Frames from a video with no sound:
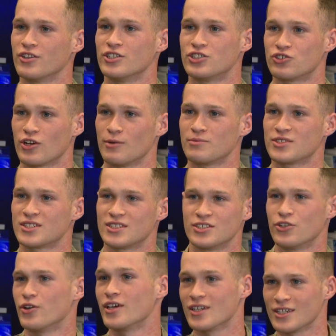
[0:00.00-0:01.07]
on the strips,
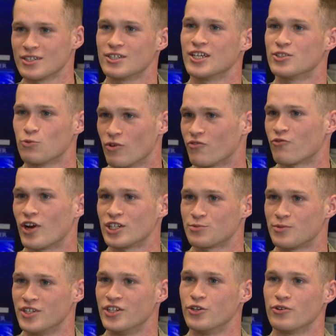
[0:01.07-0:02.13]
doing, it's what
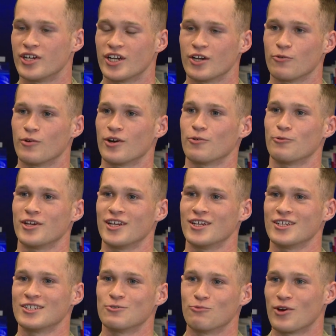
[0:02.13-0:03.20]
freshmen do here, where
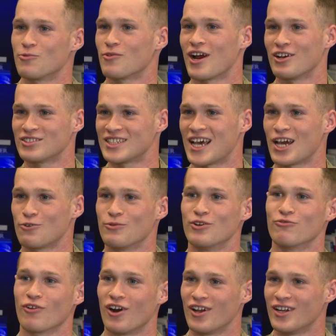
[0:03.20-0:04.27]
we, when we're outside, we
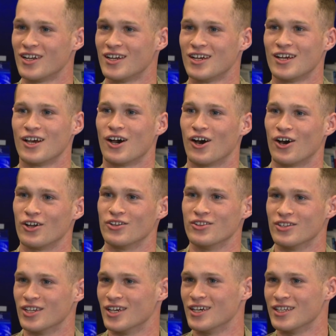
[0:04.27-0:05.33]
run
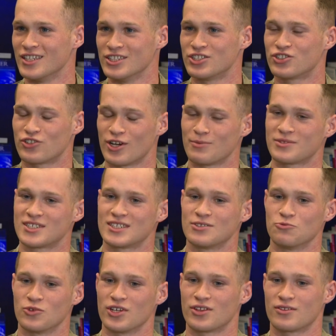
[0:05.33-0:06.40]
on the, these strips
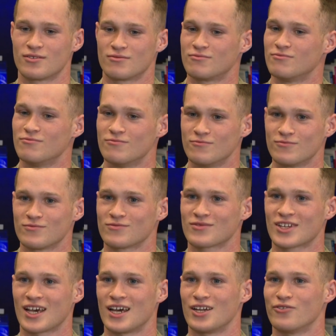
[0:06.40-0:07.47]
with
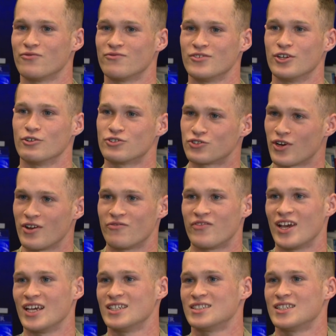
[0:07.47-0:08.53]
kind of, you know,
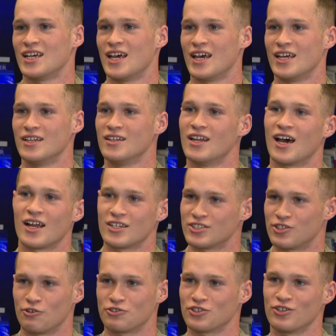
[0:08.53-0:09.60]
straight-faced and not a
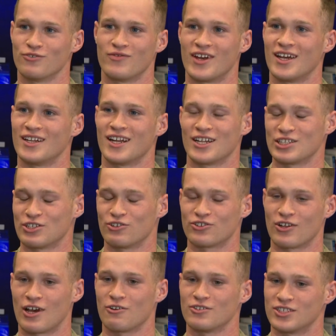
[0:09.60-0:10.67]
social event, not a
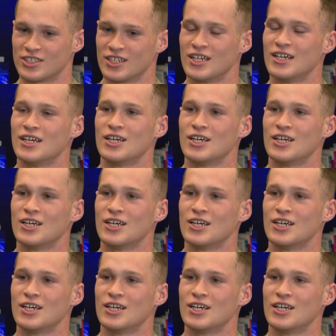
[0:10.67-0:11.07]
social hour, just